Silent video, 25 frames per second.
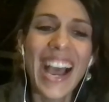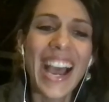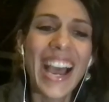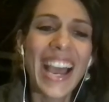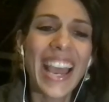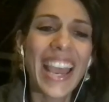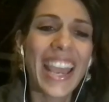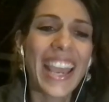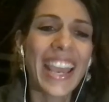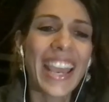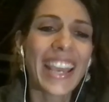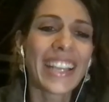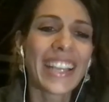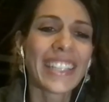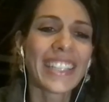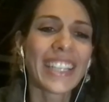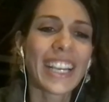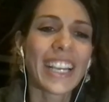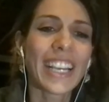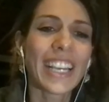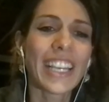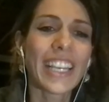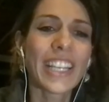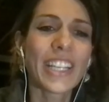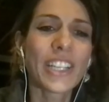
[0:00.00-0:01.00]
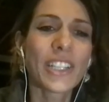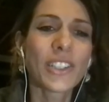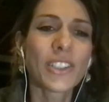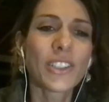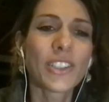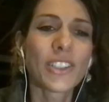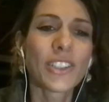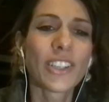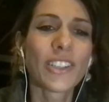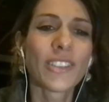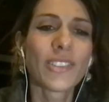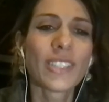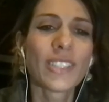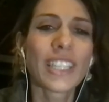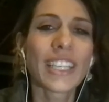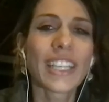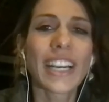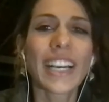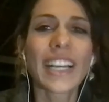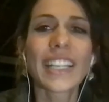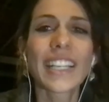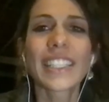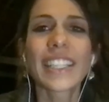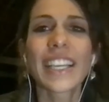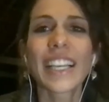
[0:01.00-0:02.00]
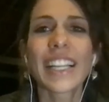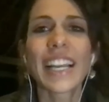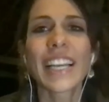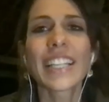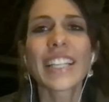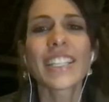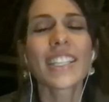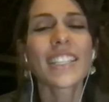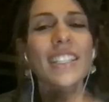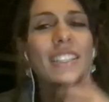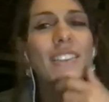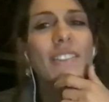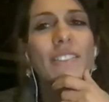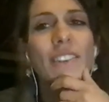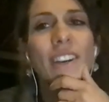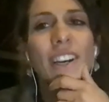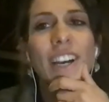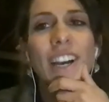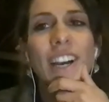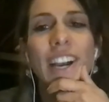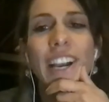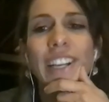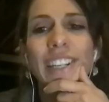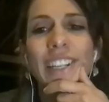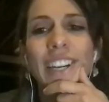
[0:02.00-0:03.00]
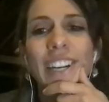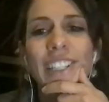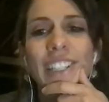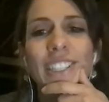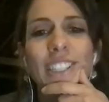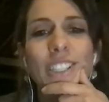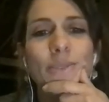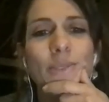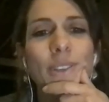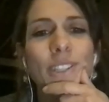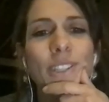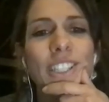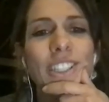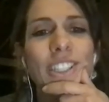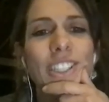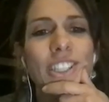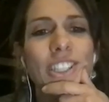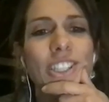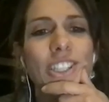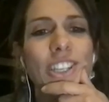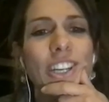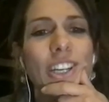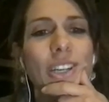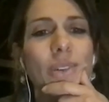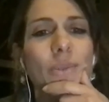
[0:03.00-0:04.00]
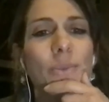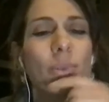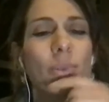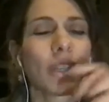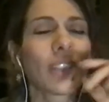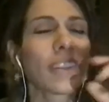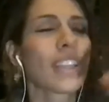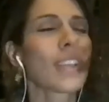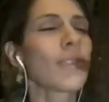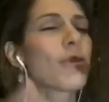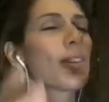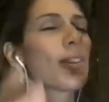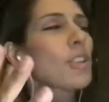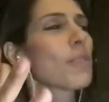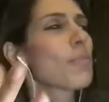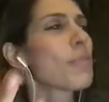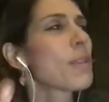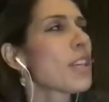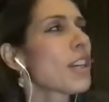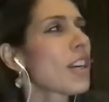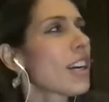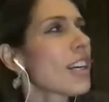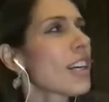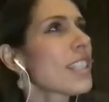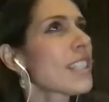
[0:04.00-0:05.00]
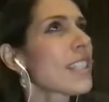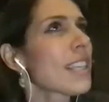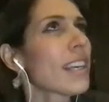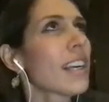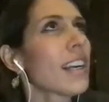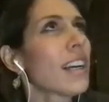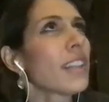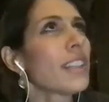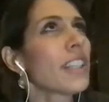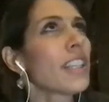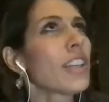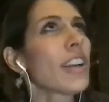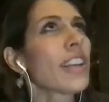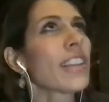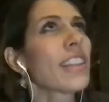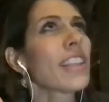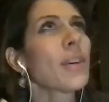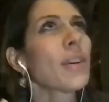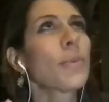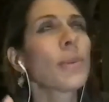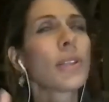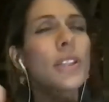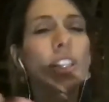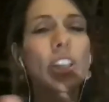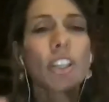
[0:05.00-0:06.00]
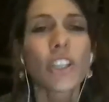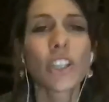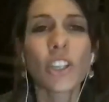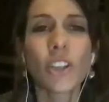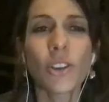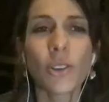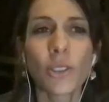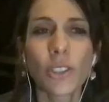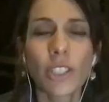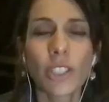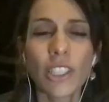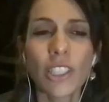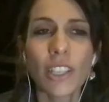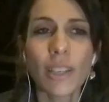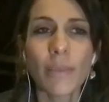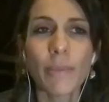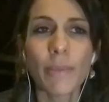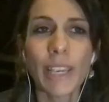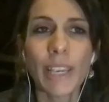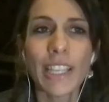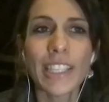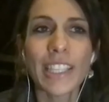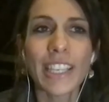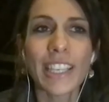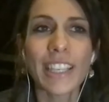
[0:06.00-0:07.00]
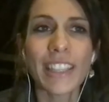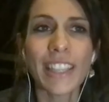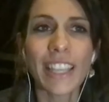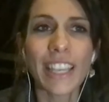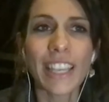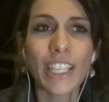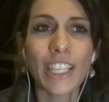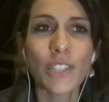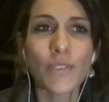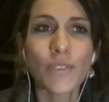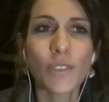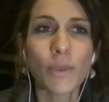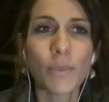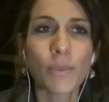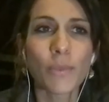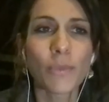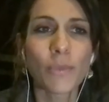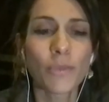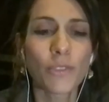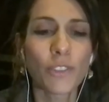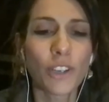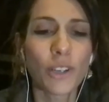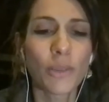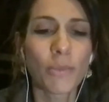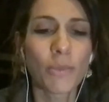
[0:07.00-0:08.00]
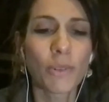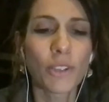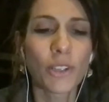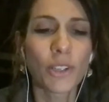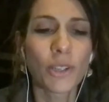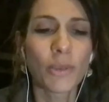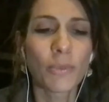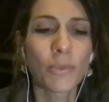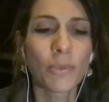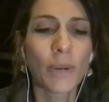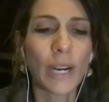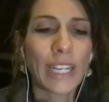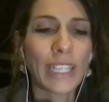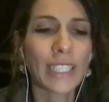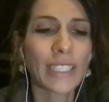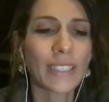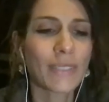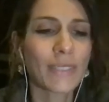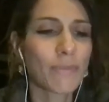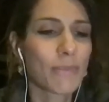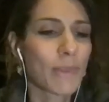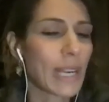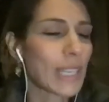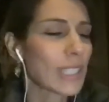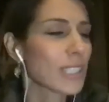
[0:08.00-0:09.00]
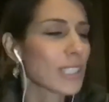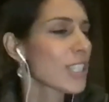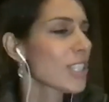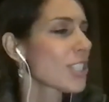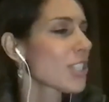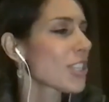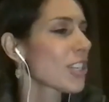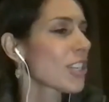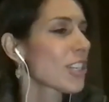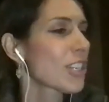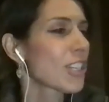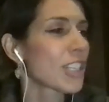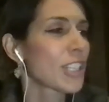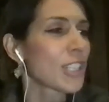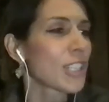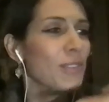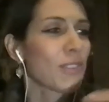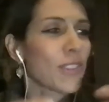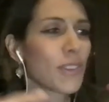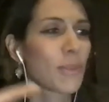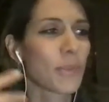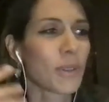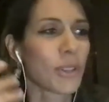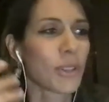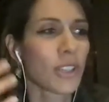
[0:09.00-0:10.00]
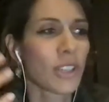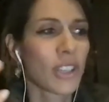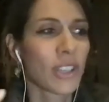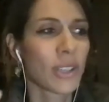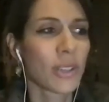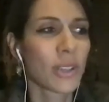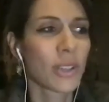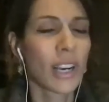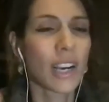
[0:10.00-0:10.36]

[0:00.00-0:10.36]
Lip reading: And in closing, guys, can I just, I just wanted to share one thing with you, because, I think we learn all these amazing things from our practitioners, from our,